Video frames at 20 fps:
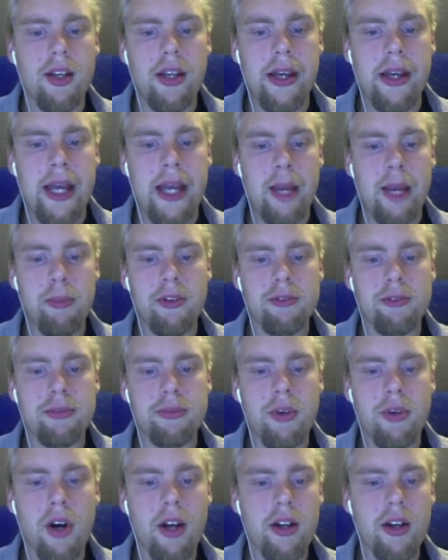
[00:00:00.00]
Apple
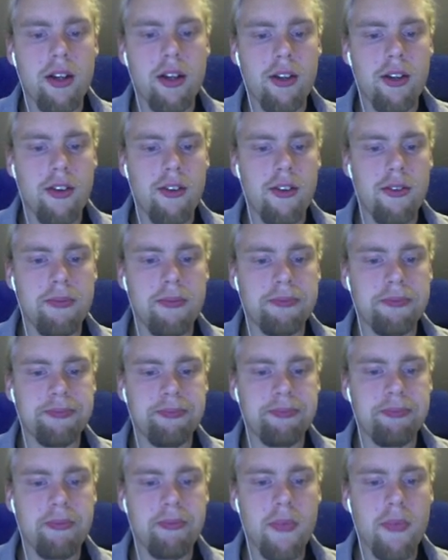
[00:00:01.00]
products.
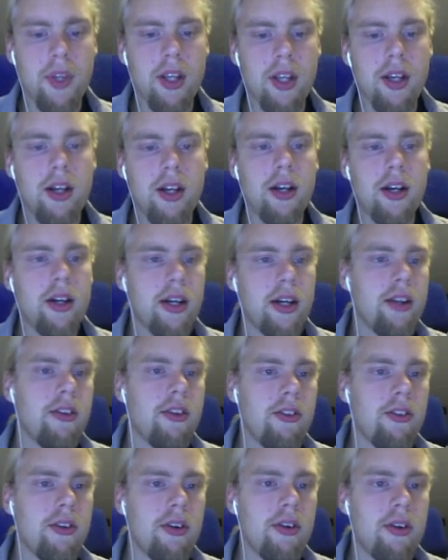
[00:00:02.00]
Alright,
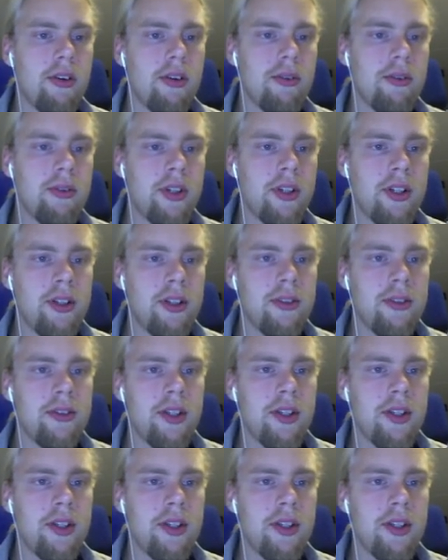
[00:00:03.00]
so, well,